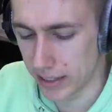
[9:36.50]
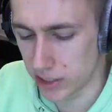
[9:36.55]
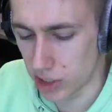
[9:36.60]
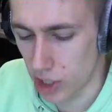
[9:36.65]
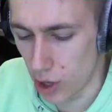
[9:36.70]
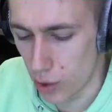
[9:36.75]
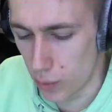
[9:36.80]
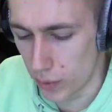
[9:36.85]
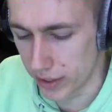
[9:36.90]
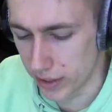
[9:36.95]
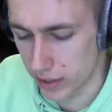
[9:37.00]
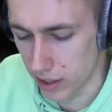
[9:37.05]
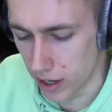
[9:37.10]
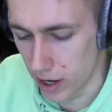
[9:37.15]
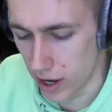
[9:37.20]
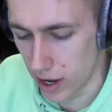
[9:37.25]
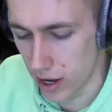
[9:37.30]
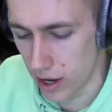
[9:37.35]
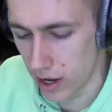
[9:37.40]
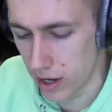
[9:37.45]
Let's go with
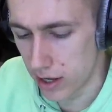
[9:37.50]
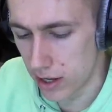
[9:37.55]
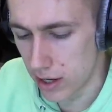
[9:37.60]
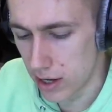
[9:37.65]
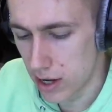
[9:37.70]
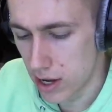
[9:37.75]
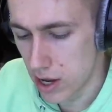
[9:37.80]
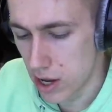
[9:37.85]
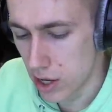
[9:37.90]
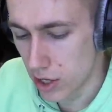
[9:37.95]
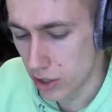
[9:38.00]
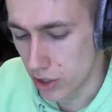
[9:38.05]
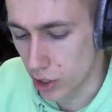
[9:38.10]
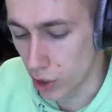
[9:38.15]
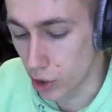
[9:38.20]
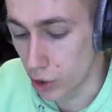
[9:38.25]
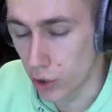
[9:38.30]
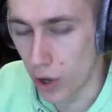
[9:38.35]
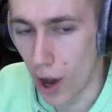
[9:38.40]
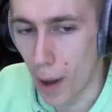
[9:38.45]
the...
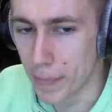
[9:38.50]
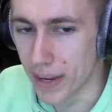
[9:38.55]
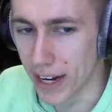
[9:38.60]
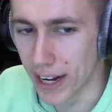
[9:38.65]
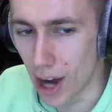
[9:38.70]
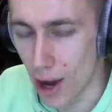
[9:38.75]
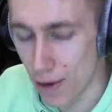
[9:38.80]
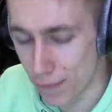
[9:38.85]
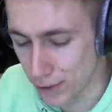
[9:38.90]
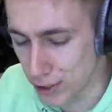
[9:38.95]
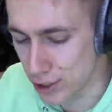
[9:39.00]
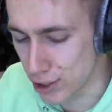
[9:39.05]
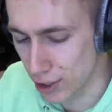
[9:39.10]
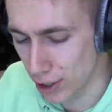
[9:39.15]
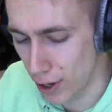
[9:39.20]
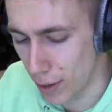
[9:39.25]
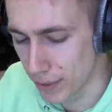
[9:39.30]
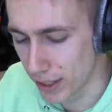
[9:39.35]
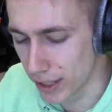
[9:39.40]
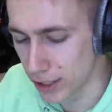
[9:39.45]
the I'm gonna go to...
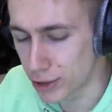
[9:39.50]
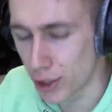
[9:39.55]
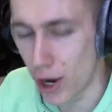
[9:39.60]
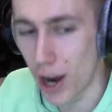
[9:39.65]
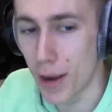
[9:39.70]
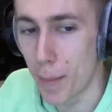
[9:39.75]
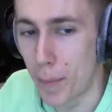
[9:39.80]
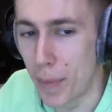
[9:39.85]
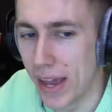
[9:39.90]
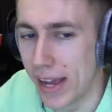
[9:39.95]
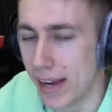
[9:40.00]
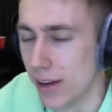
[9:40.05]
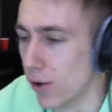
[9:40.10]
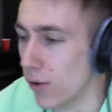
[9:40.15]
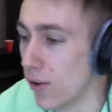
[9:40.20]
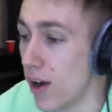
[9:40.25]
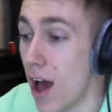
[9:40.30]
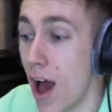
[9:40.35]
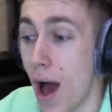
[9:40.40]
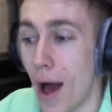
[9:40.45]
I'm gonna try and
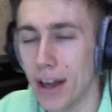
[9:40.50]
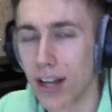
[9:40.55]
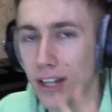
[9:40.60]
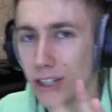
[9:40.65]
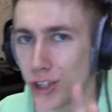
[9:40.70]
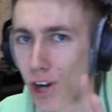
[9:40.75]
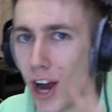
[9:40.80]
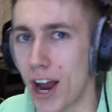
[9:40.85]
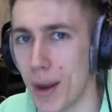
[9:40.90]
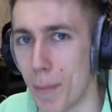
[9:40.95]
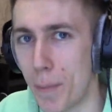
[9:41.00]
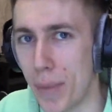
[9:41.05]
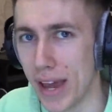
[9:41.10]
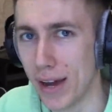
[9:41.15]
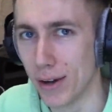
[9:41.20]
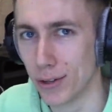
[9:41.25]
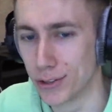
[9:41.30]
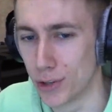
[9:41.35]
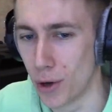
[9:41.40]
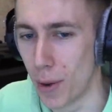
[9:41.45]
appeal. I'm gonna try and
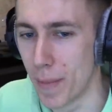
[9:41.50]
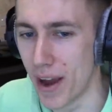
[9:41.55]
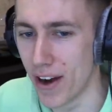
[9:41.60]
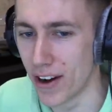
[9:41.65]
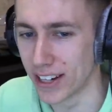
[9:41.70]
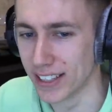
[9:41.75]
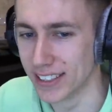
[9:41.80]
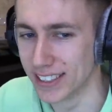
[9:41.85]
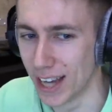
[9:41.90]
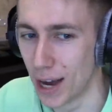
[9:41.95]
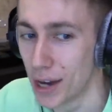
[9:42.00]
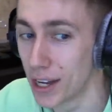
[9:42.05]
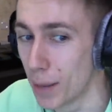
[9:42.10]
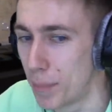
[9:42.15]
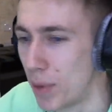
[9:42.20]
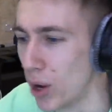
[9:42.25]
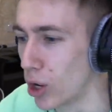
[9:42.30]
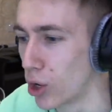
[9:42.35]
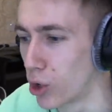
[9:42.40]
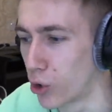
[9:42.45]
appeal to American South. I'm gonna
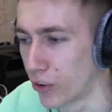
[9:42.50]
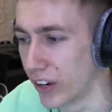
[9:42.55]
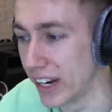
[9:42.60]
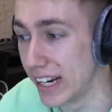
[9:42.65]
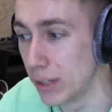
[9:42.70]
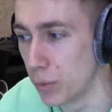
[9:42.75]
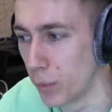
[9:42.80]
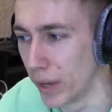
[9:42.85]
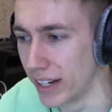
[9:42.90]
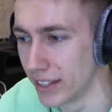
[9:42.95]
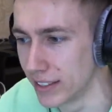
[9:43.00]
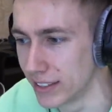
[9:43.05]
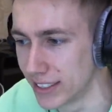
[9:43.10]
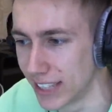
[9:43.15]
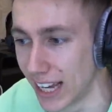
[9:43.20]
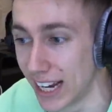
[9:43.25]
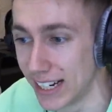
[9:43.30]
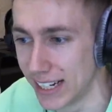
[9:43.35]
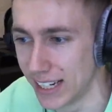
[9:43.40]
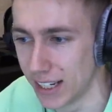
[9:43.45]
put Green Wing
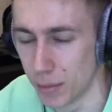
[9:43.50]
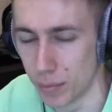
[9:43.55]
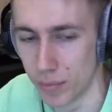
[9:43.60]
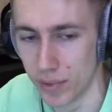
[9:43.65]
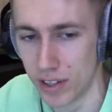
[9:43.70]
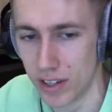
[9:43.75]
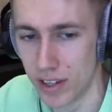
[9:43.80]
Stadium.